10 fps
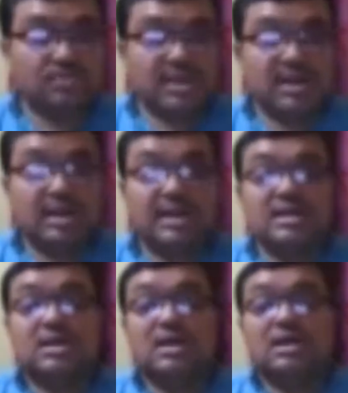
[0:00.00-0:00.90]
like
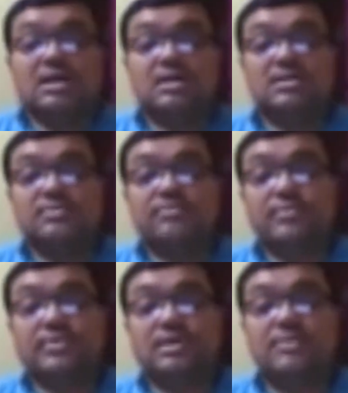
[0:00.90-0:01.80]

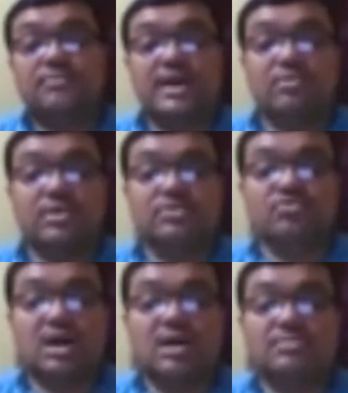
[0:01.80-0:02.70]
A Farewell to
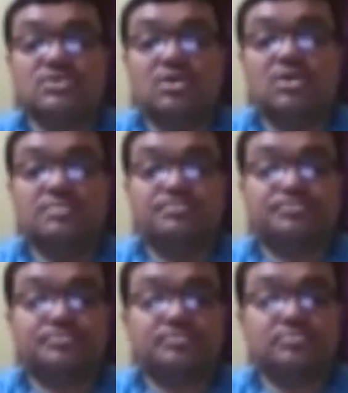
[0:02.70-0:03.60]
Arms, or
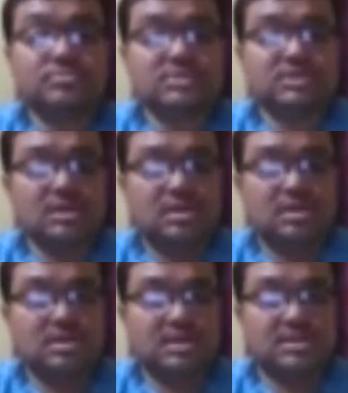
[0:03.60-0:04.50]

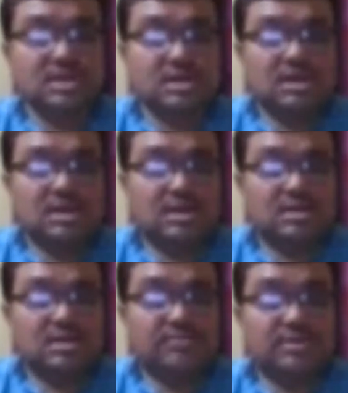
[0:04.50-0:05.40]
his
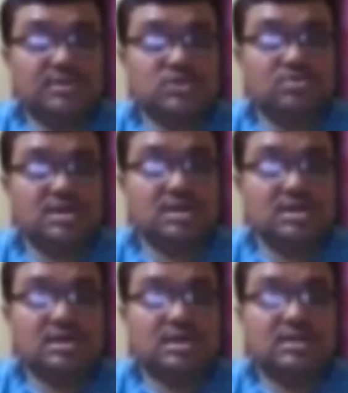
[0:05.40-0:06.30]
the first one,
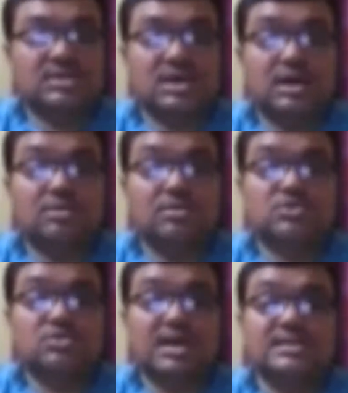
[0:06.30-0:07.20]
The Sun
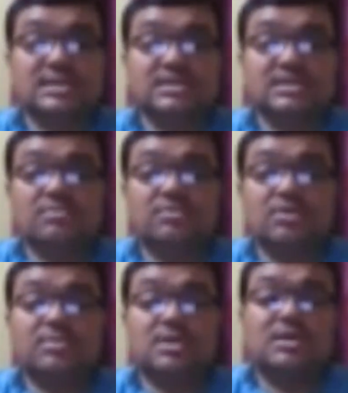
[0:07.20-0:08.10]
Also Rises.
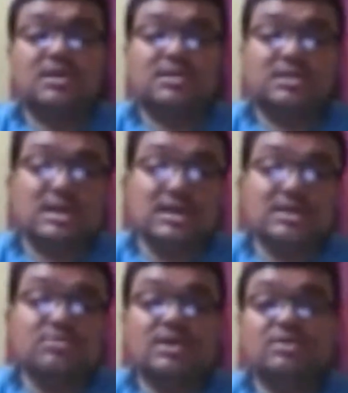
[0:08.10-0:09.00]
From there
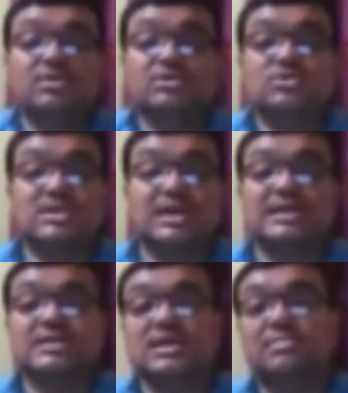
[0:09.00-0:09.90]
you can also cite
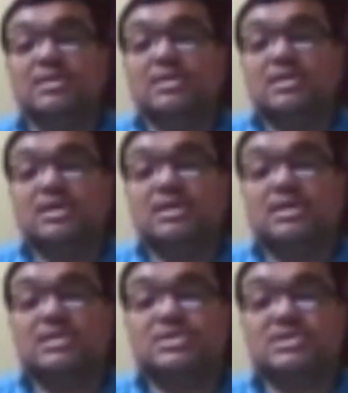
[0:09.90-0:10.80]
some
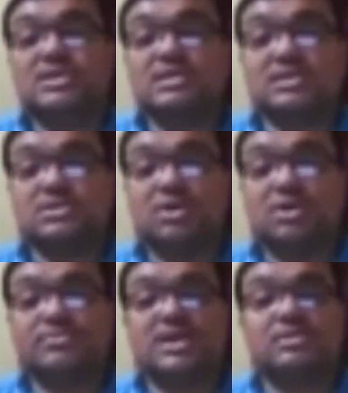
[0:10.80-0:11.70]
instances of
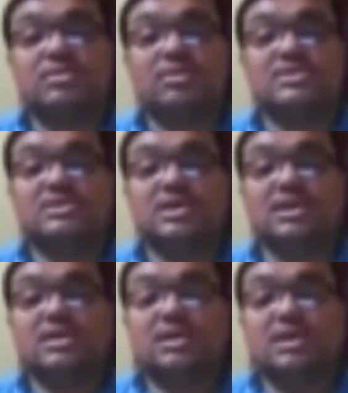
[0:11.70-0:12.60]
psychological
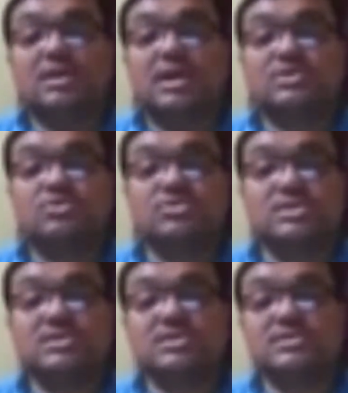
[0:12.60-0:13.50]

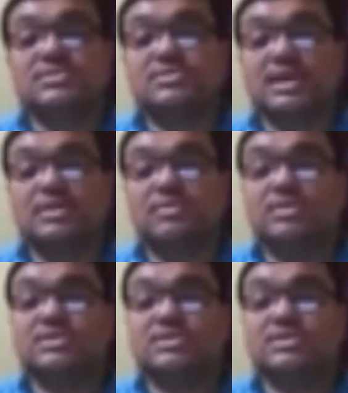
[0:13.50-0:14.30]
associations or psychological